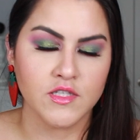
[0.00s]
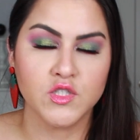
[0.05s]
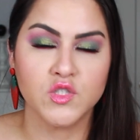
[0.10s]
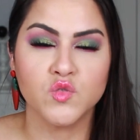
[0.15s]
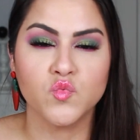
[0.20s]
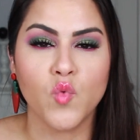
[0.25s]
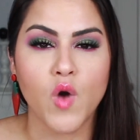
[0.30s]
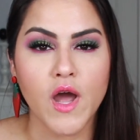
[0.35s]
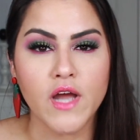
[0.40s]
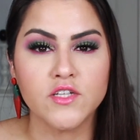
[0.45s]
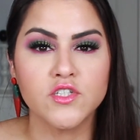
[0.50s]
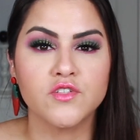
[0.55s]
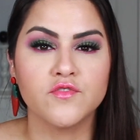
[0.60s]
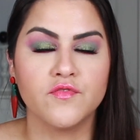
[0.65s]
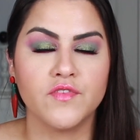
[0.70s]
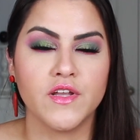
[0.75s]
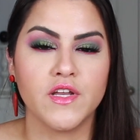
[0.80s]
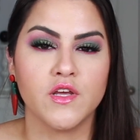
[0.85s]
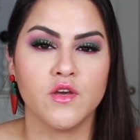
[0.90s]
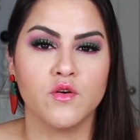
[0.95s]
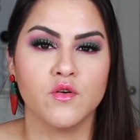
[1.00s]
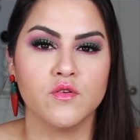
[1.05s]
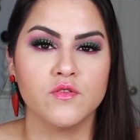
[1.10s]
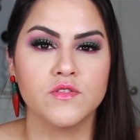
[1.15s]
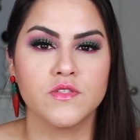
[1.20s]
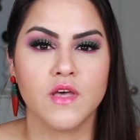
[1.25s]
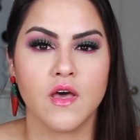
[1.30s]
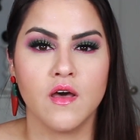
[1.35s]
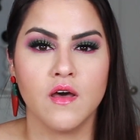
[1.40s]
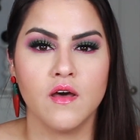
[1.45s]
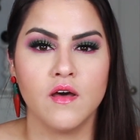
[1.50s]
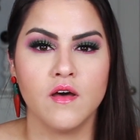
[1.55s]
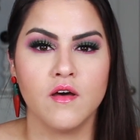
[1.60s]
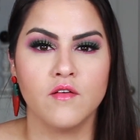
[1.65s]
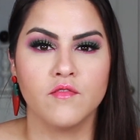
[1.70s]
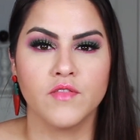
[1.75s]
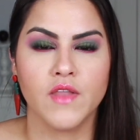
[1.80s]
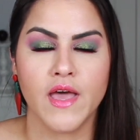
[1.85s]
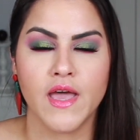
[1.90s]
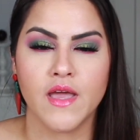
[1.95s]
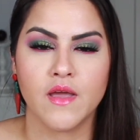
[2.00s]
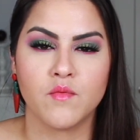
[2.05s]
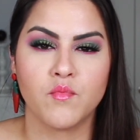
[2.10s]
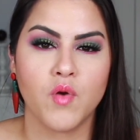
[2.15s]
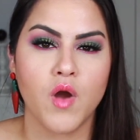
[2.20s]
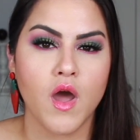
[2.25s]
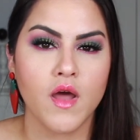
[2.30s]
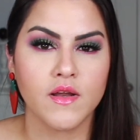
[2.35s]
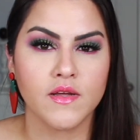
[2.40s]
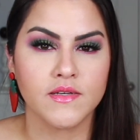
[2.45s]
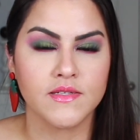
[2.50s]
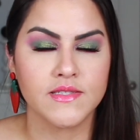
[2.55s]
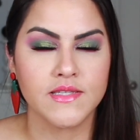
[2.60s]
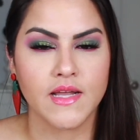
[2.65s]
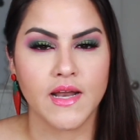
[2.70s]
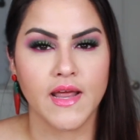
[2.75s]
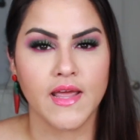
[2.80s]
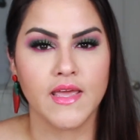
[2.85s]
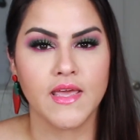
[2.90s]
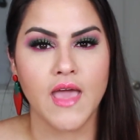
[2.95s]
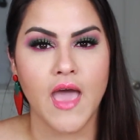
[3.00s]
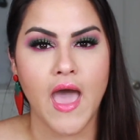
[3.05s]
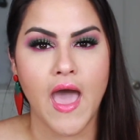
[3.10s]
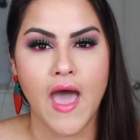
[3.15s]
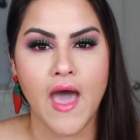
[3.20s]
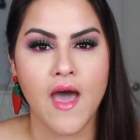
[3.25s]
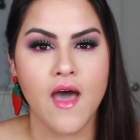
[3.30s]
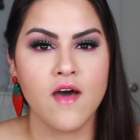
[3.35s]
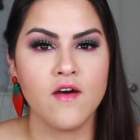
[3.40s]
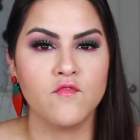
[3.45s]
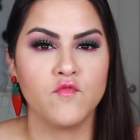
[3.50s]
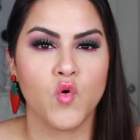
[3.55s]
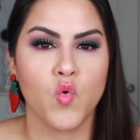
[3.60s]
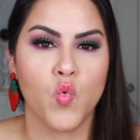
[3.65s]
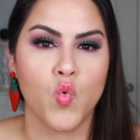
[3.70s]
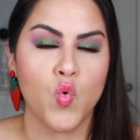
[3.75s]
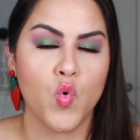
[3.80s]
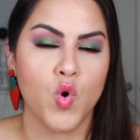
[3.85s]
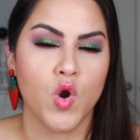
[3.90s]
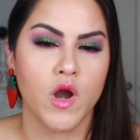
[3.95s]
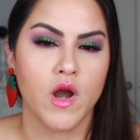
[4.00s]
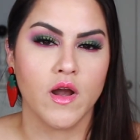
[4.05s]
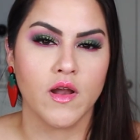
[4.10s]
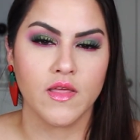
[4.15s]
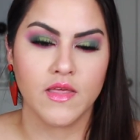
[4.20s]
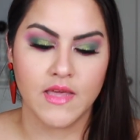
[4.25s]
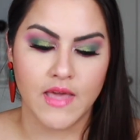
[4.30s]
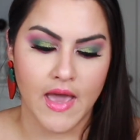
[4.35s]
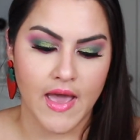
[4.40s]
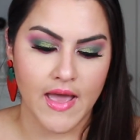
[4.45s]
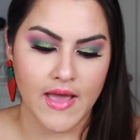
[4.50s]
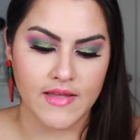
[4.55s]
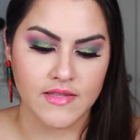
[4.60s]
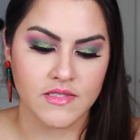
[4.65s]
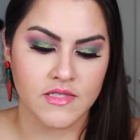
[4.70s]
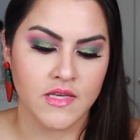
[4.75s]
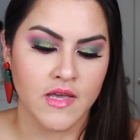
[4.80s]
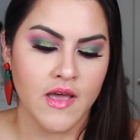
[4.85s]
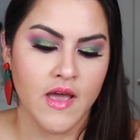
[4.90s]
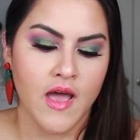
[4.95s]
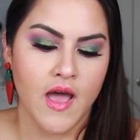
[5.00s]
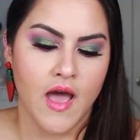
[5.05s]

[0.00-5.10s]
swatch videos of like products that I have or get.